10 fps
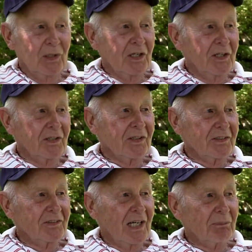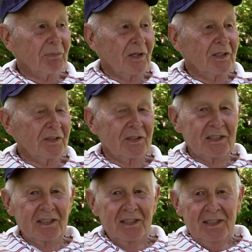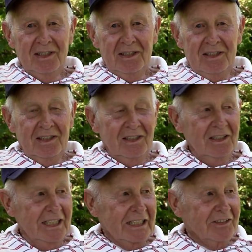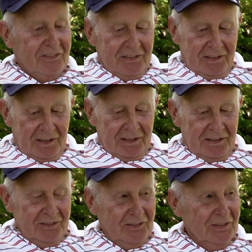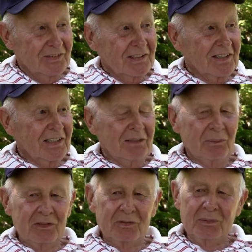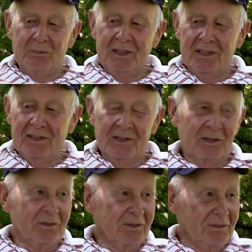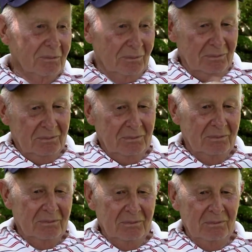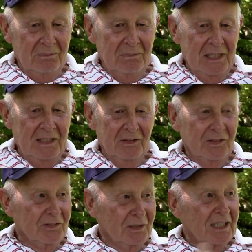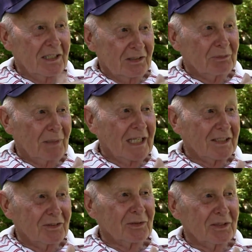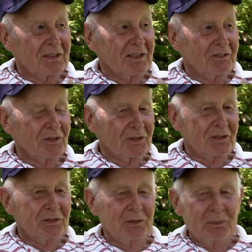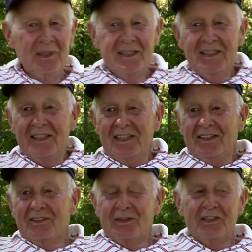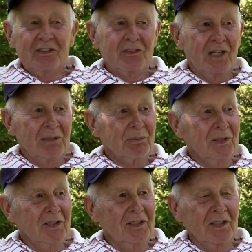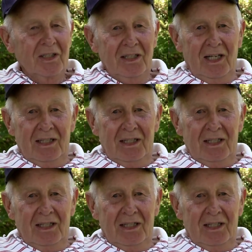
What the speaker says: 100, drop 100 clicks on the adjusting thing, which would be 100 meters, I guess, back toward the tube. So it is drop 100.